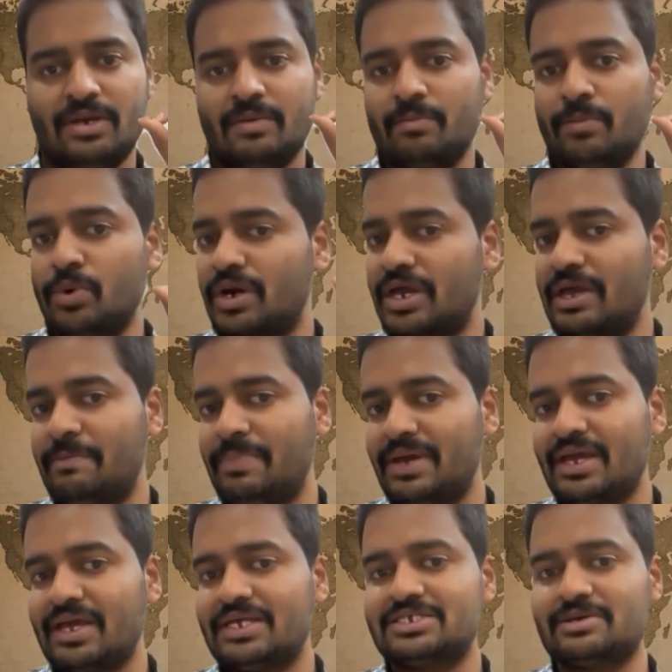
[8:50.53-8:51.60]

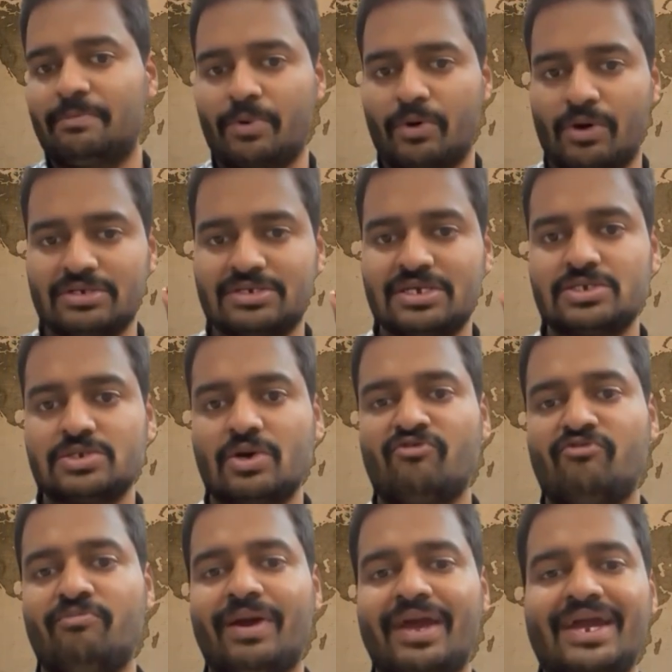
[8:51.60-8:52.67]
Bookkeeping is the process of
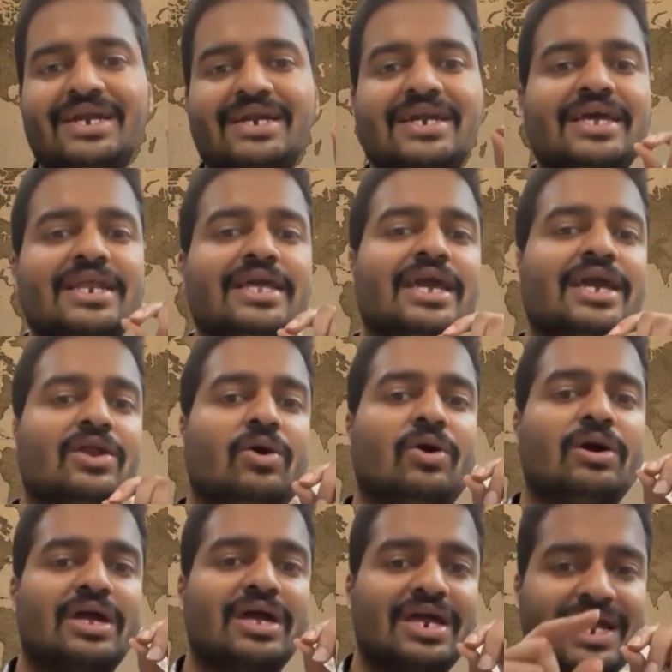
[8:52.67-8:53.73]
maintaining an
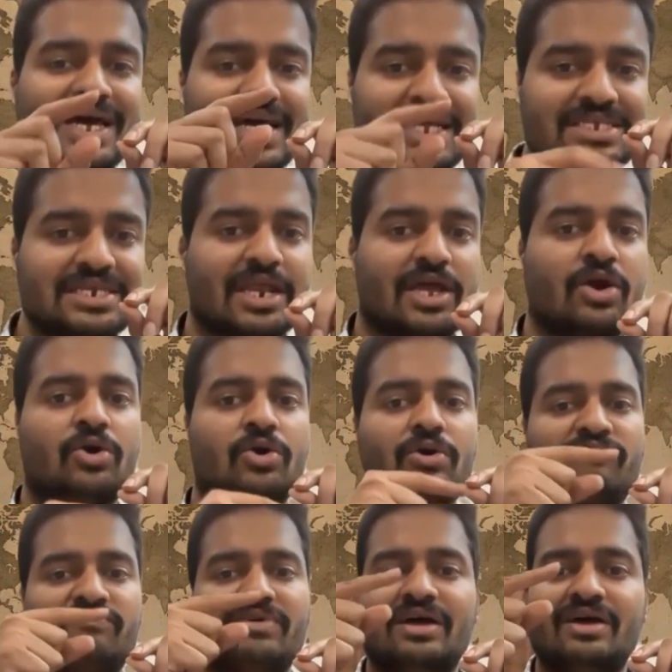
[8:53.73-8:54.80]
organized record
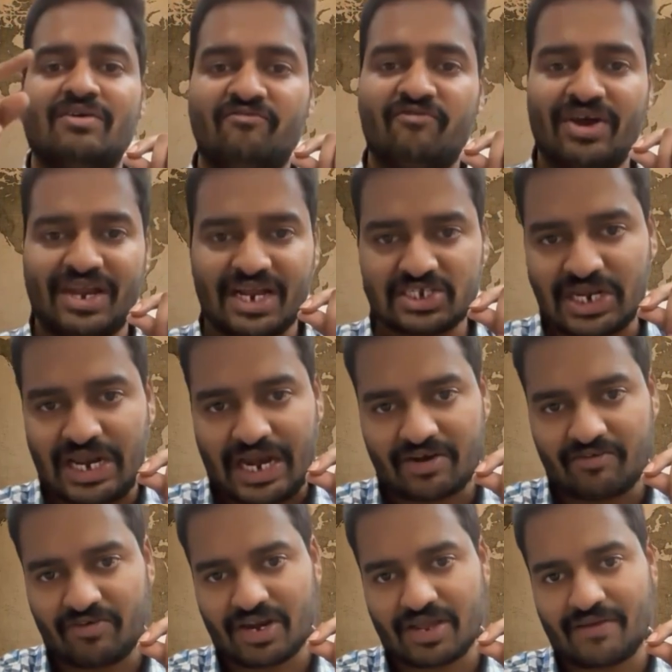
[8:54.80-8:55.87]
of financial
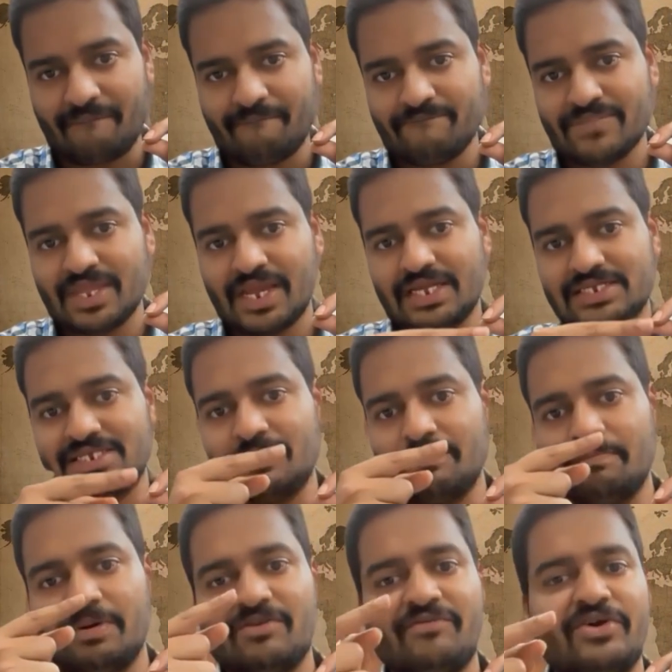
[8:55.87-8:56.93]
activity. A
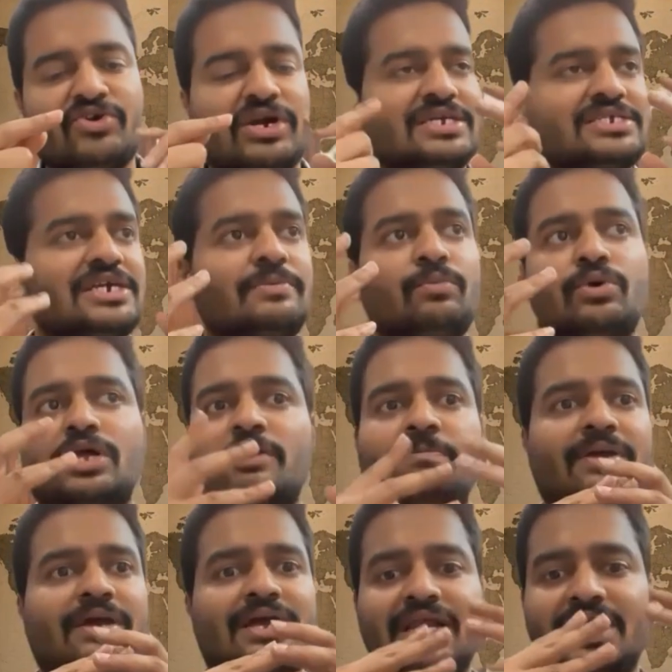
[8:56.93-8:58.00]
simple way to understand
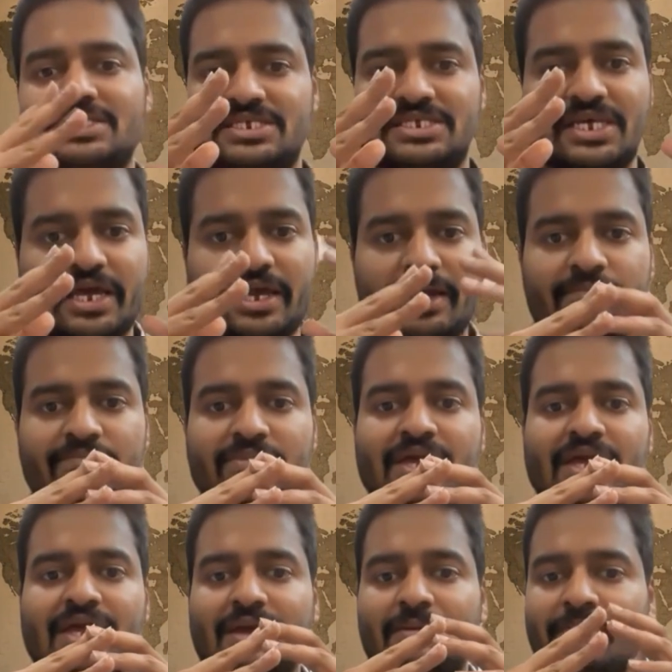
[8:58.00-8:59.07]
bookkeeping, let's say,
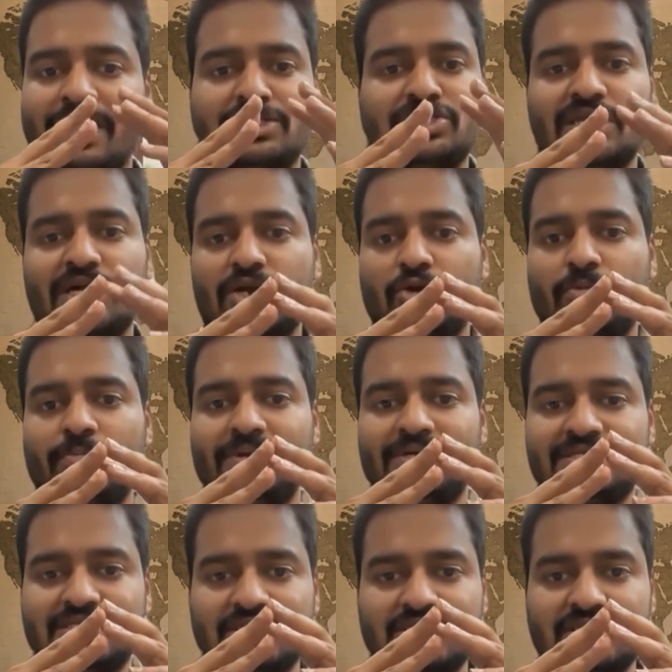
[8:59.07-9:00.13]
imagine that your
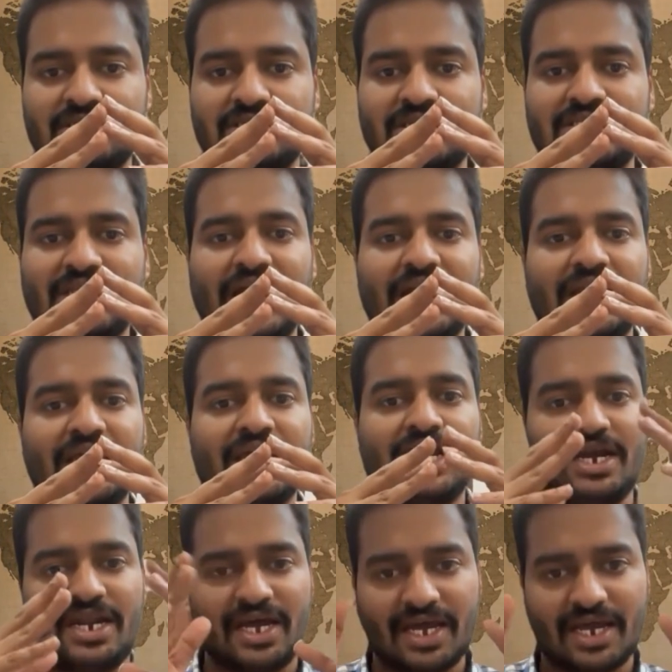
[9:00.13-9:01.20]
business is writing a
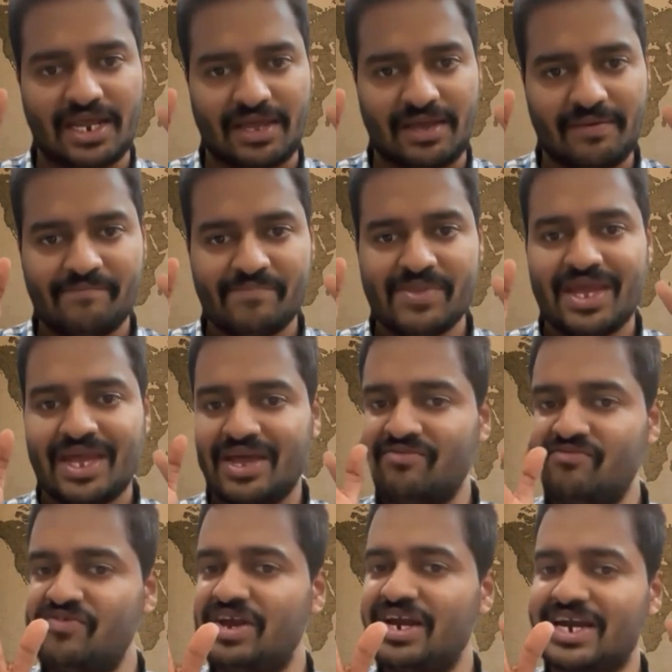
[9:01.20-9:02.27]
diary.
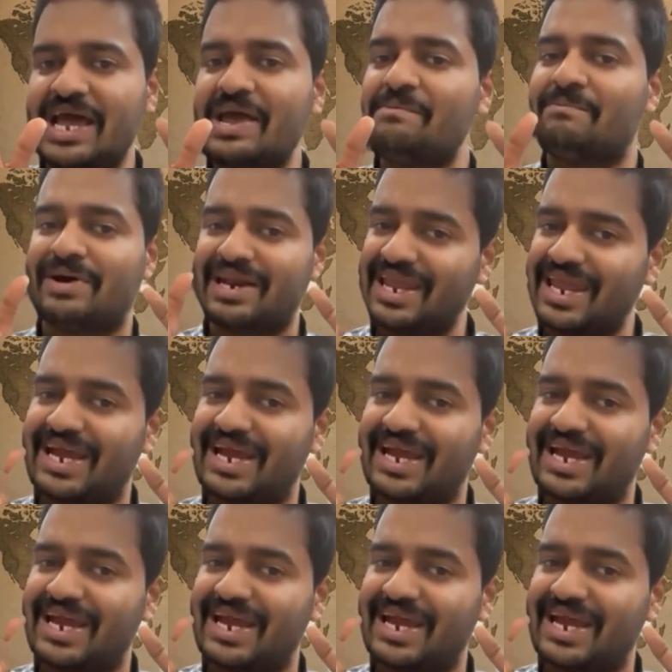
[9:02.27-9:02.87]
Every time money